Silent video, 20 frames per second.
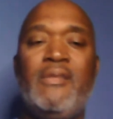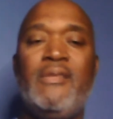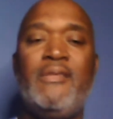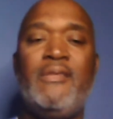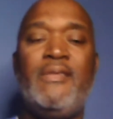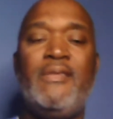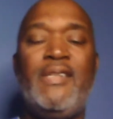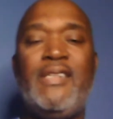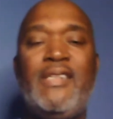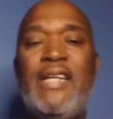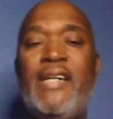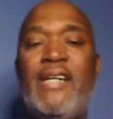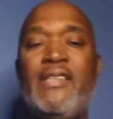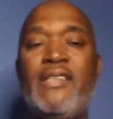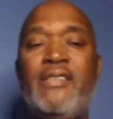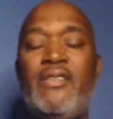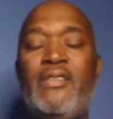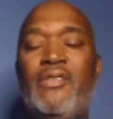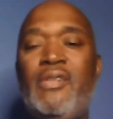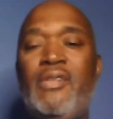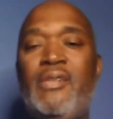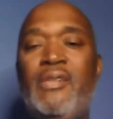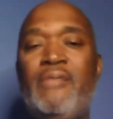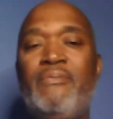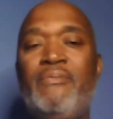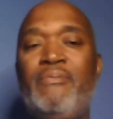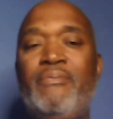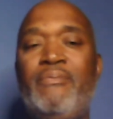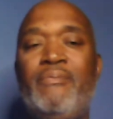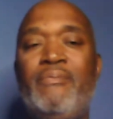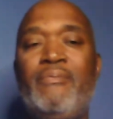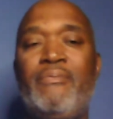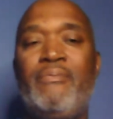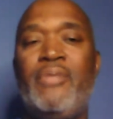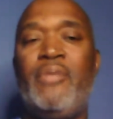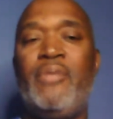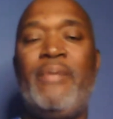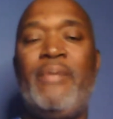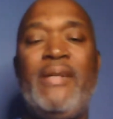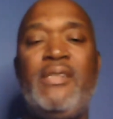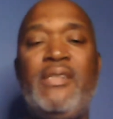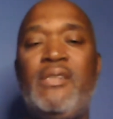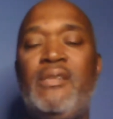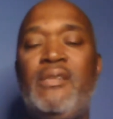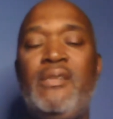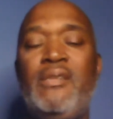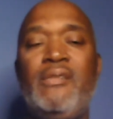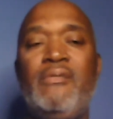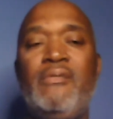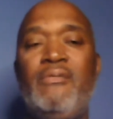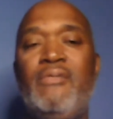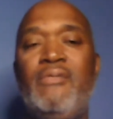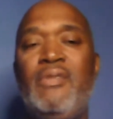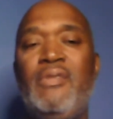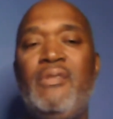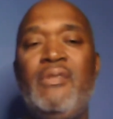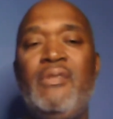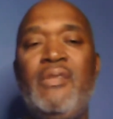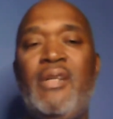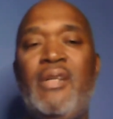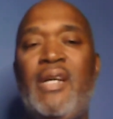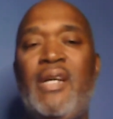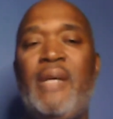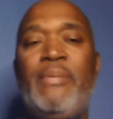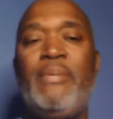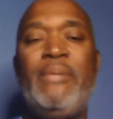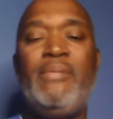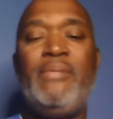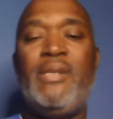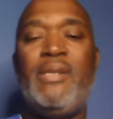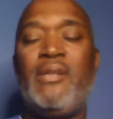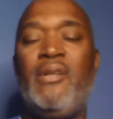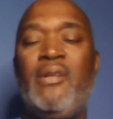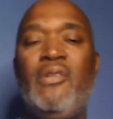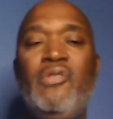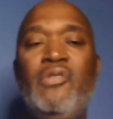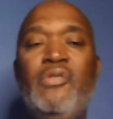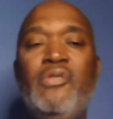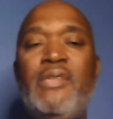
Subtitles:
just have some done probation, and a lot of people just gonna lose